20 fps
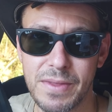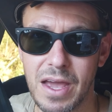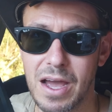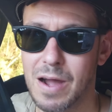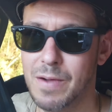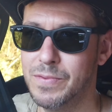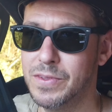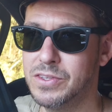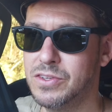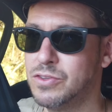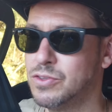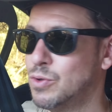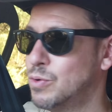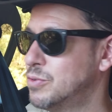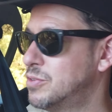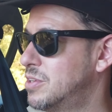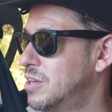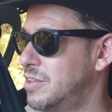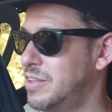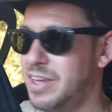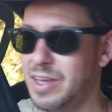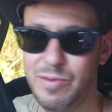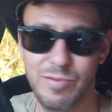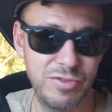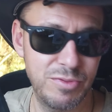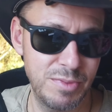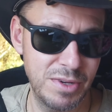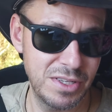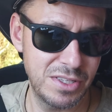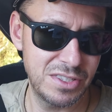Um, this is also the
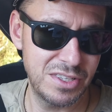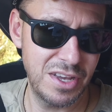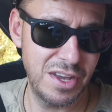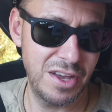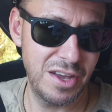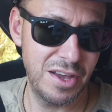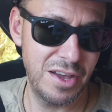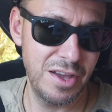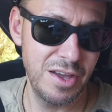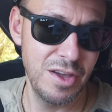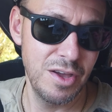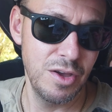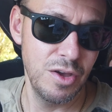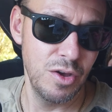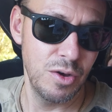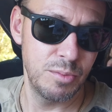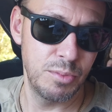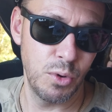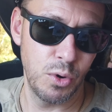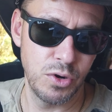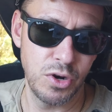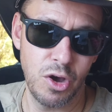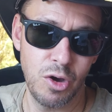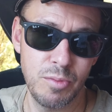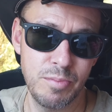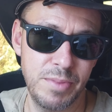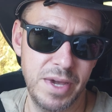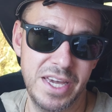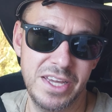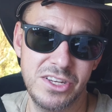infamous uh,
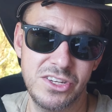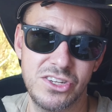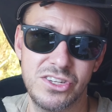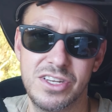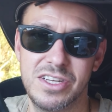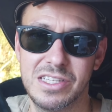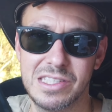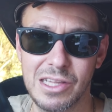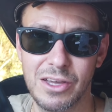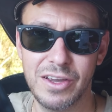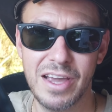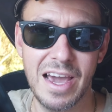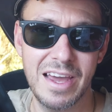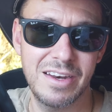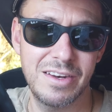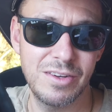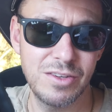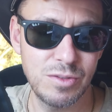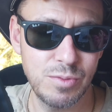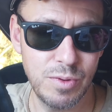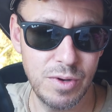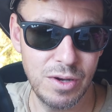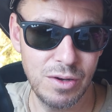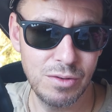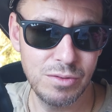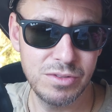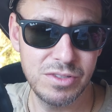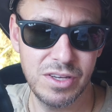Bornholm Beach is located as well.